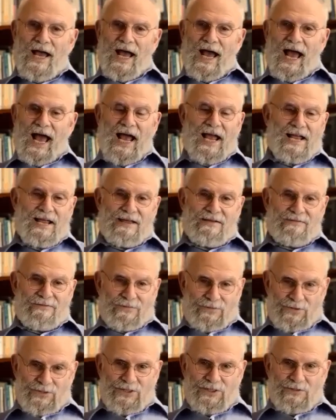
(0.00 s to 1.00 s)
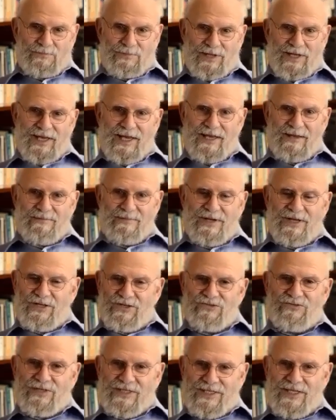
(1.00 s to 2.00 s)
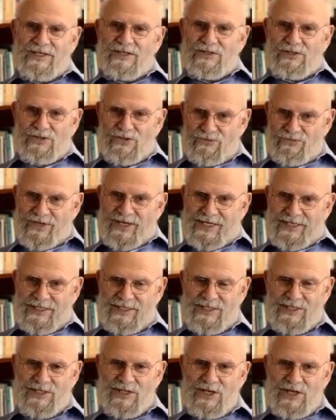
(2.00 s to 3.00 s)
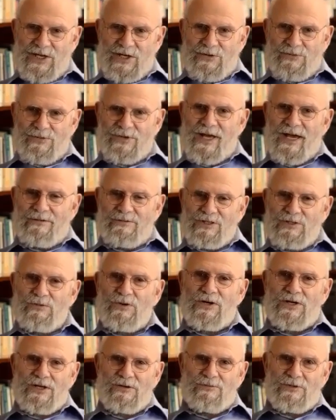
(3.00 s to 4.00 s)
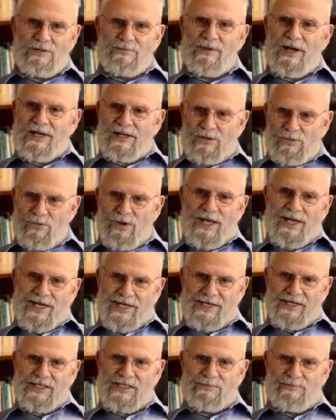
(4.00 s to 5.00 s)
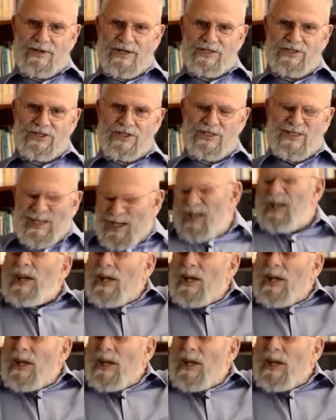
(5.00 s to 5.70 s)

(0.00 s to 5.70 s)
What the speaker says: I first became interested in Tourette's when I was working with my awakenings patients,